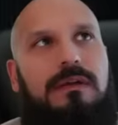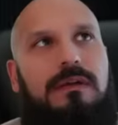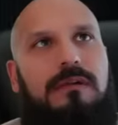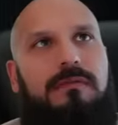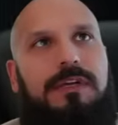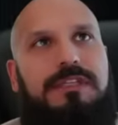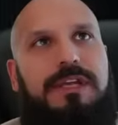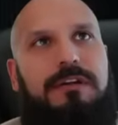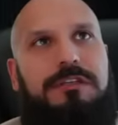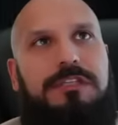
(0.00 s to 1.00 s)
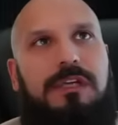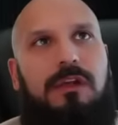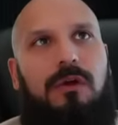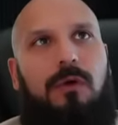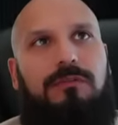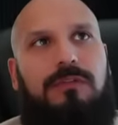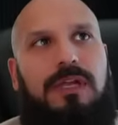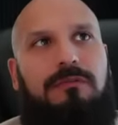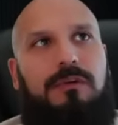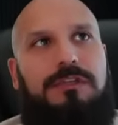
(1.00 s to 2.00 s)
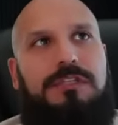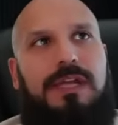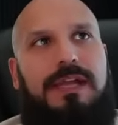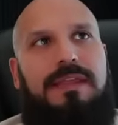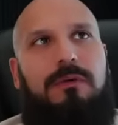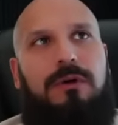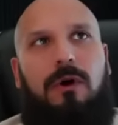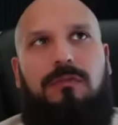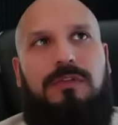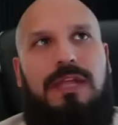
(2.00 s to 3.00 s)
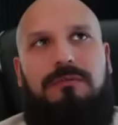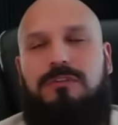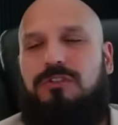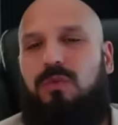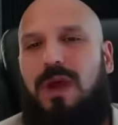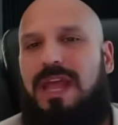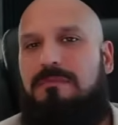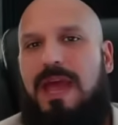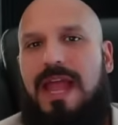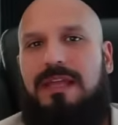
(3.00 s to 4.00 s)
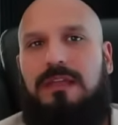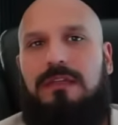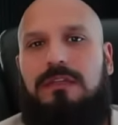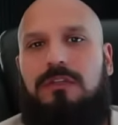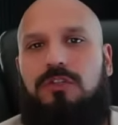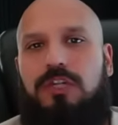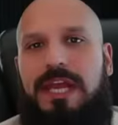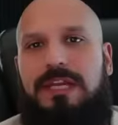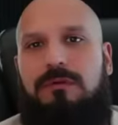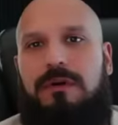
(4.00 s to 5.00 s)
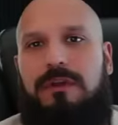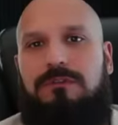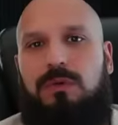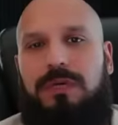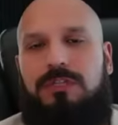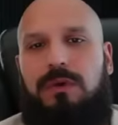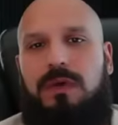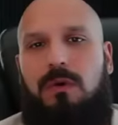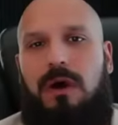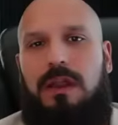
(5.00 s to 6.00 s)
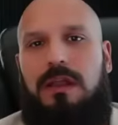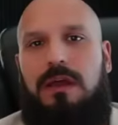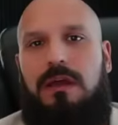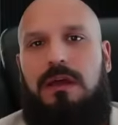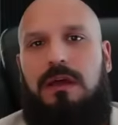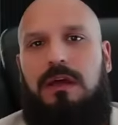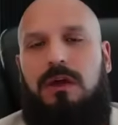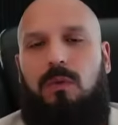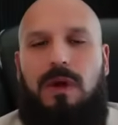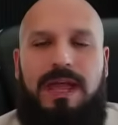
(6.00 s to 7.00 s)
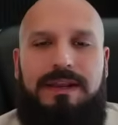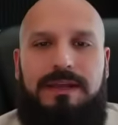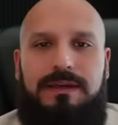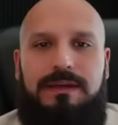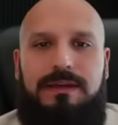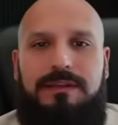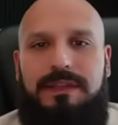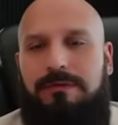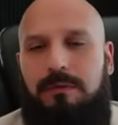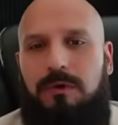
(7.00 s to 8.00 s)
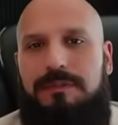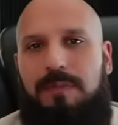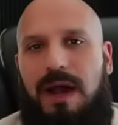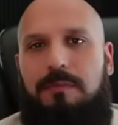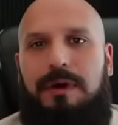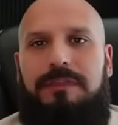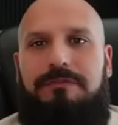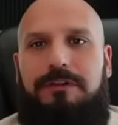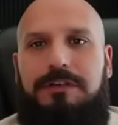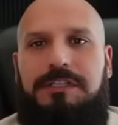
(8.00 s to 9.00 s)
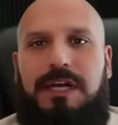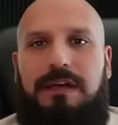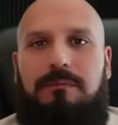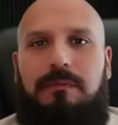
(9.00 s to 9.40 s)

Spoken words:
Because they are still over-leveraged. And they were over-leveraged way back in January of 2021 when they removed the buy button the first time.